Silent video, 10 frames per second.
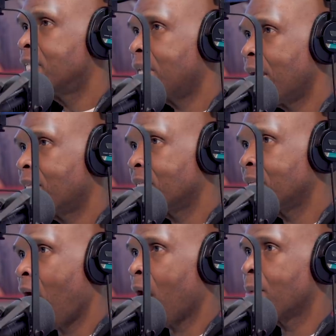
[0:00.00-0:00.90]
take the
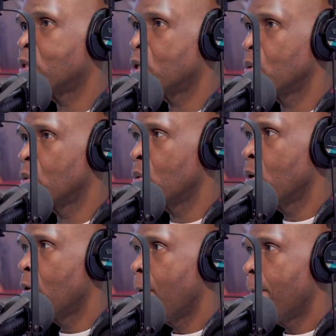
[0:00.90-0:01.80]
time to
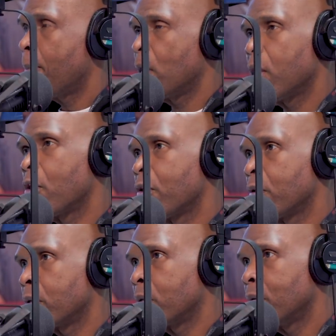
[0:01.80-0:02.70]

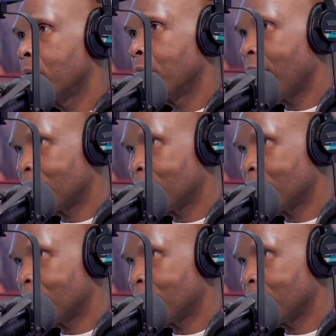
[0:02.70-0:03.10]
learn well,